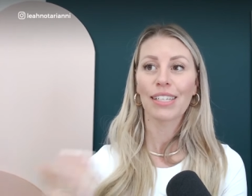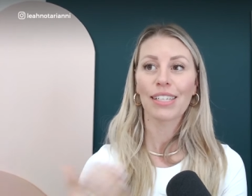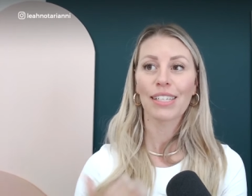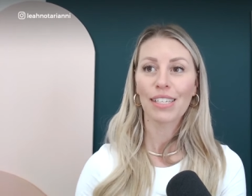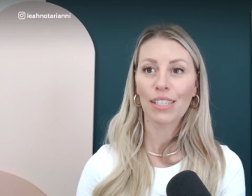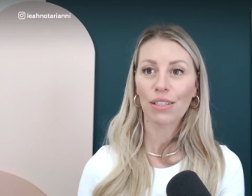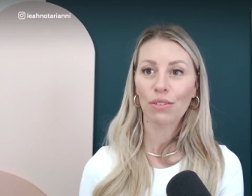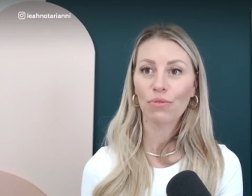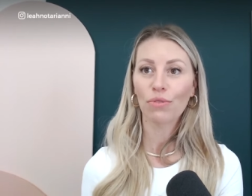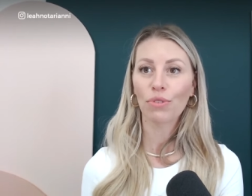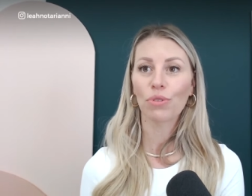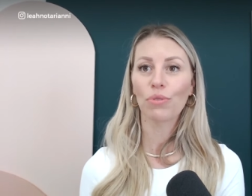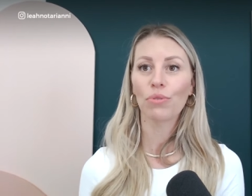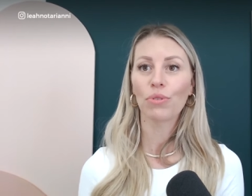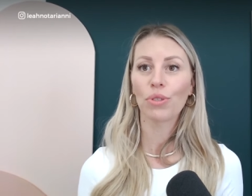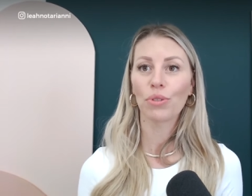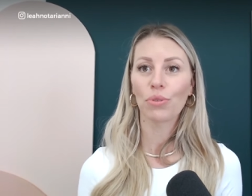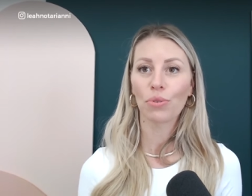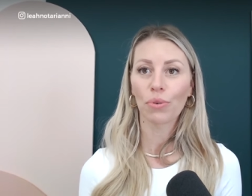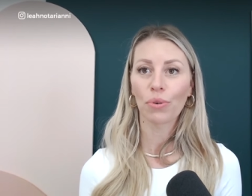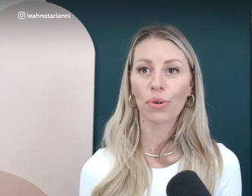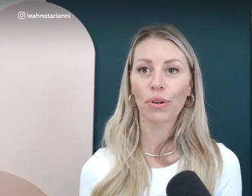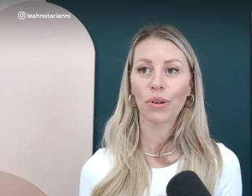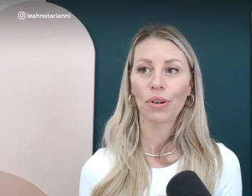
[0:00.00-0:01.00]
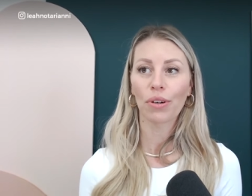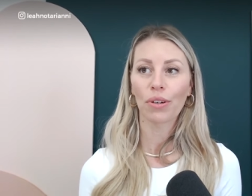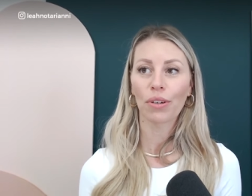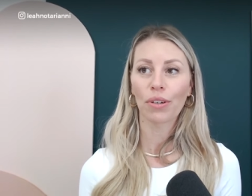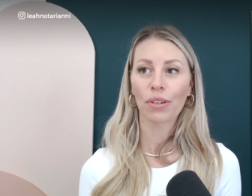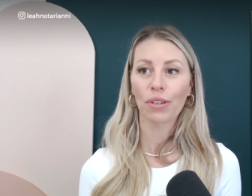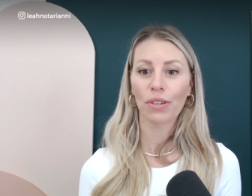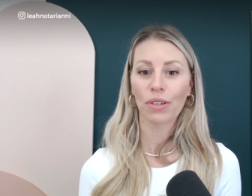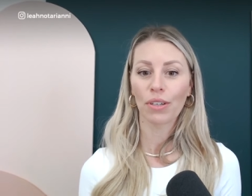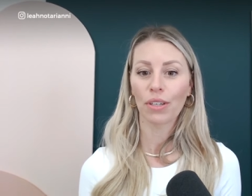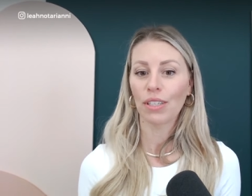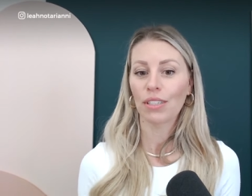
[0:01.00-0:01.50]
to to give you
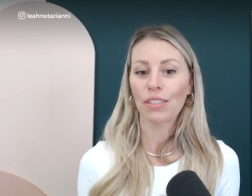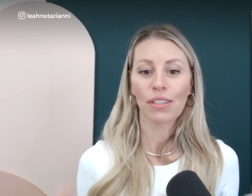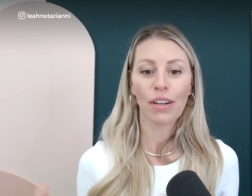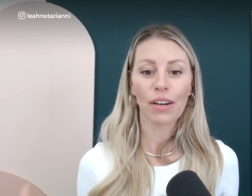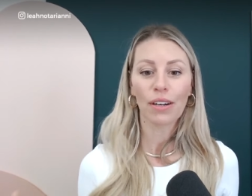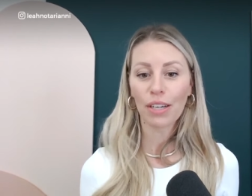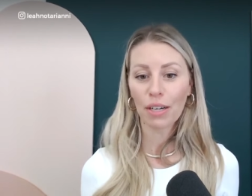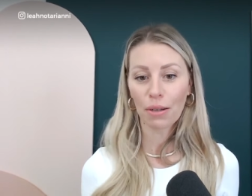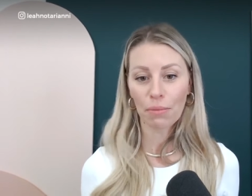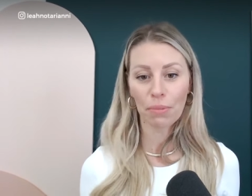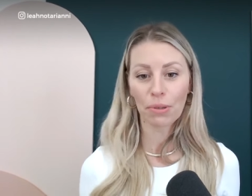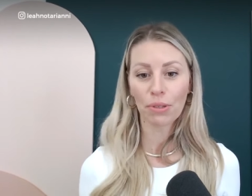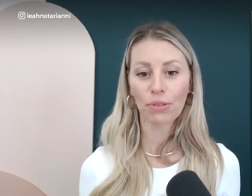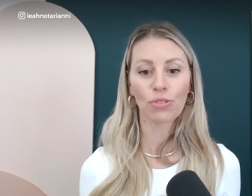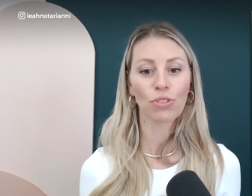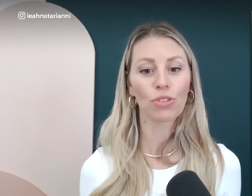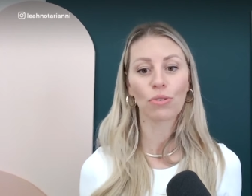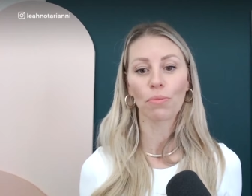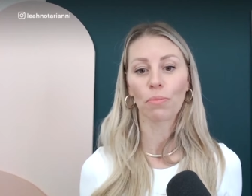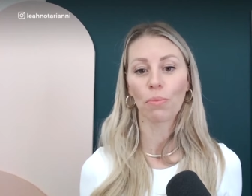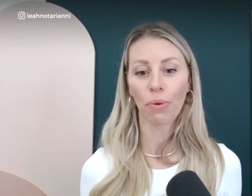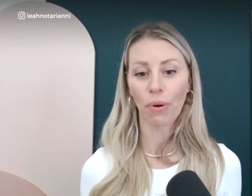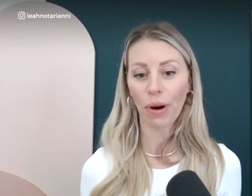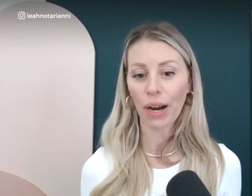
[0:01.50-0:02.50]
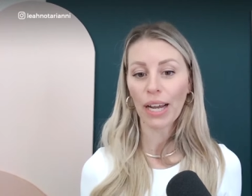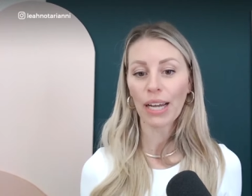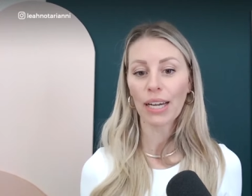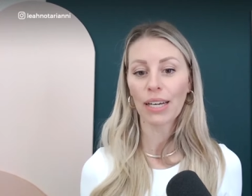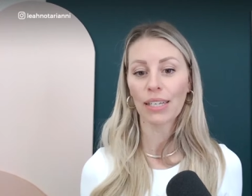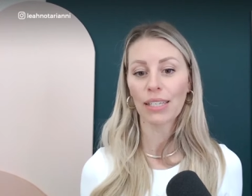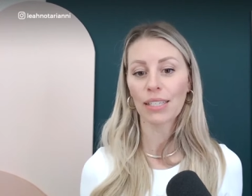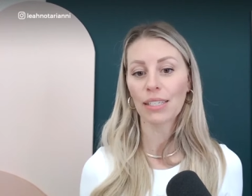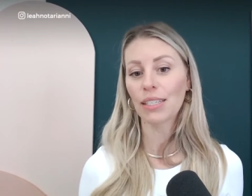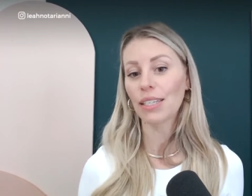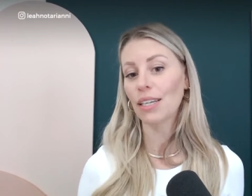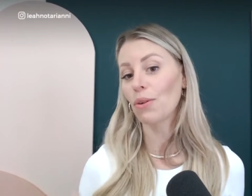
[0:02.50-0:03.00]
your it's not going to build your brand.